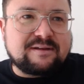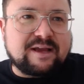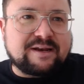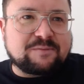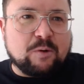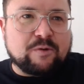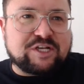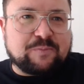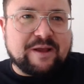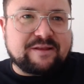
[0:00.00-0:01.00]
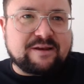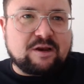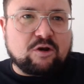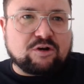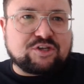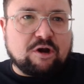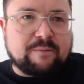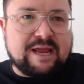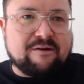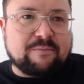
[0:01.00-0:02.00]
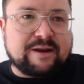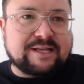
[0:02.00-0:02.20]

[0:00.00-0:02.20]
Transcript: And the ball is spending a lot of time in the air in a minute.